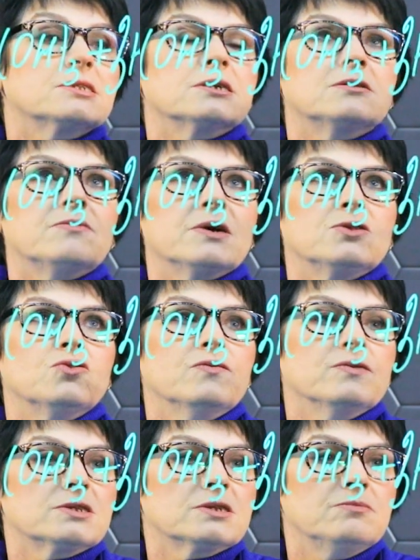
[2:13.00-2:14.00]
So our
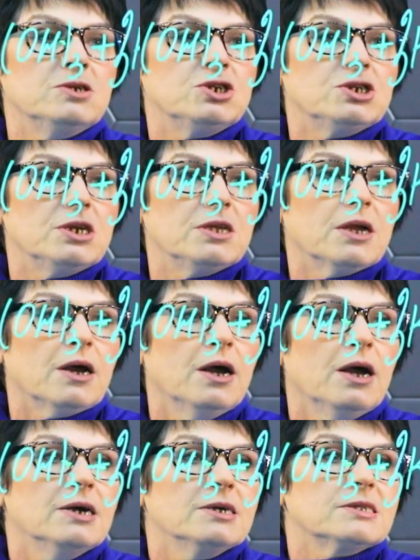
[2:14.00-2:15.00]
equation is
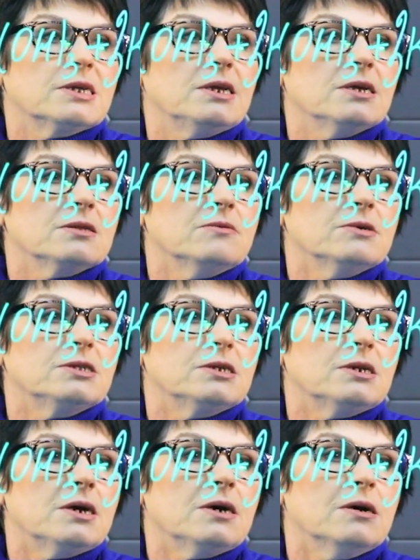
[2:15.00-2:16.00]
equated. What
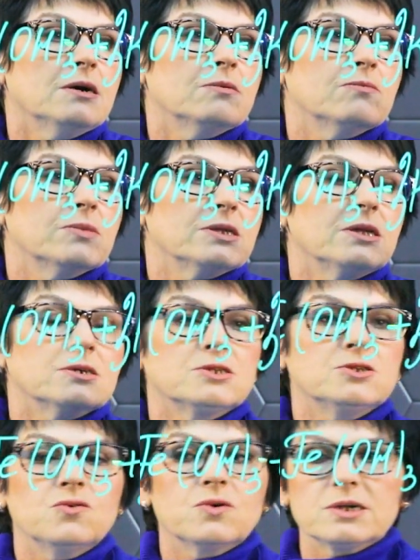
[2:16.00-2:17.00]
type of reaction is
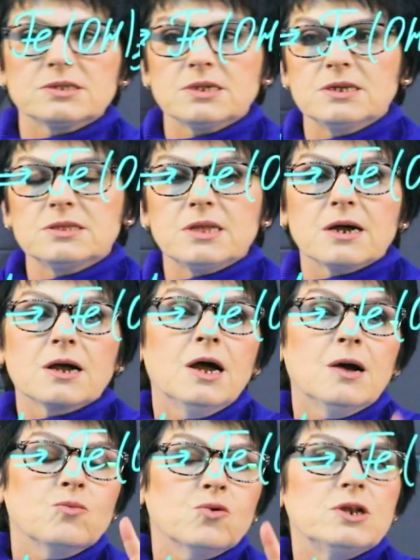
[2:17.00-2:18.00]
this? It is
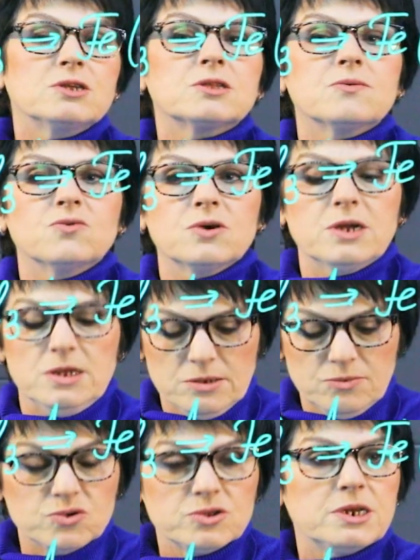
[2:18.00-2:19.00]
a double
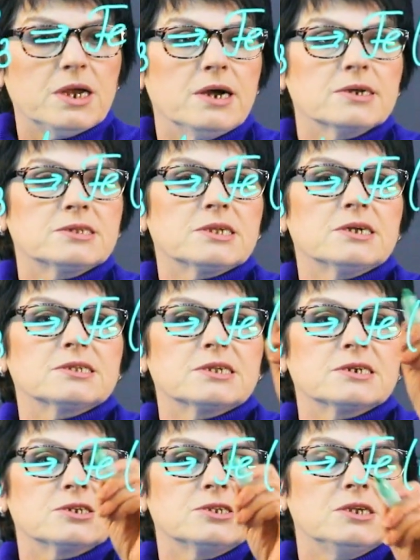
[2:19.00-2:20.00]
substitution reaction,
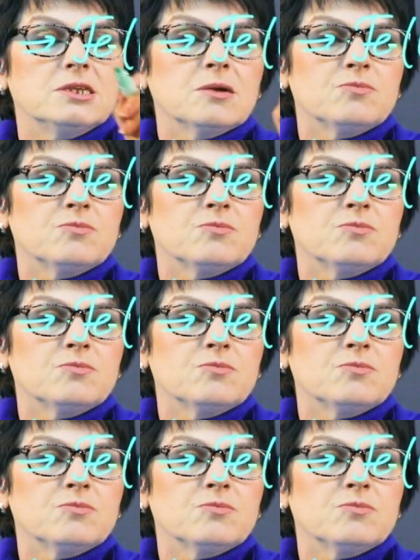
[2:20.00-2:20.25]
hence we must